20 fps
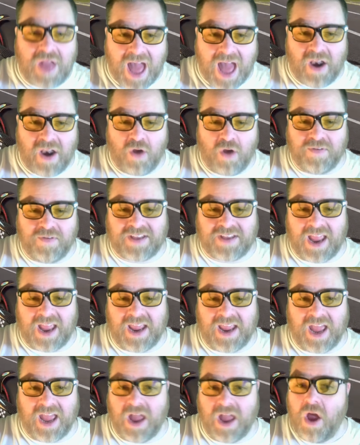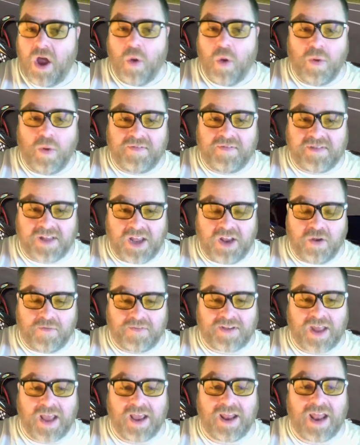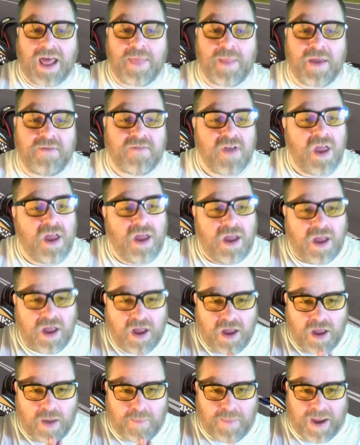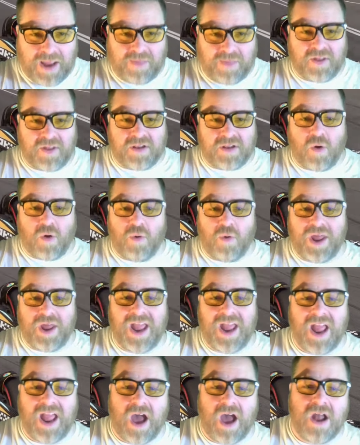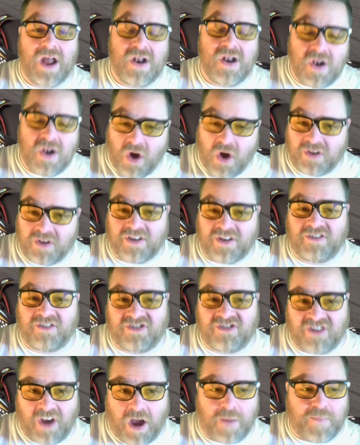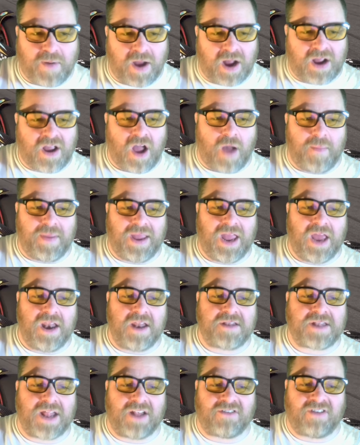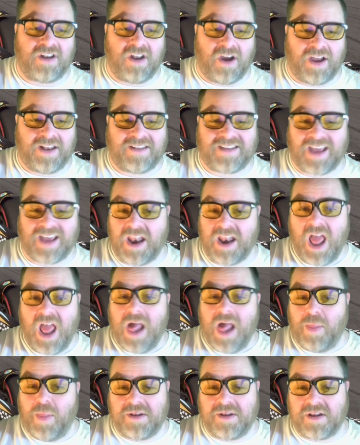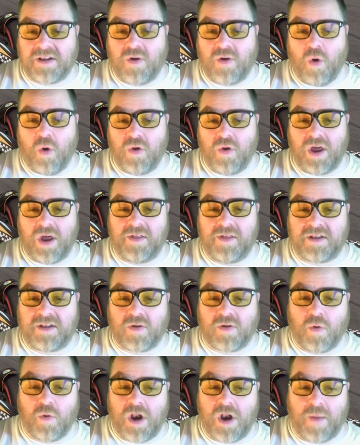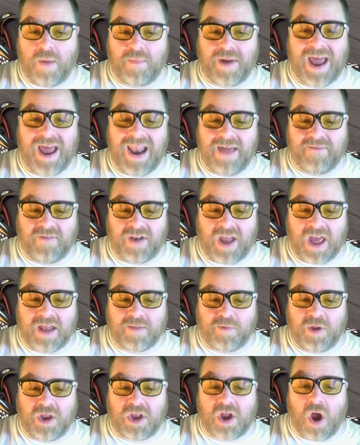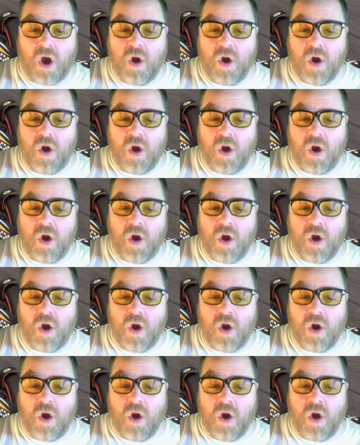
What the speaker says: overtake here. We've seen them overtake it, and they've made this corner here a lot sharper coming in. Essentially 9-10. This is corner number 11 as we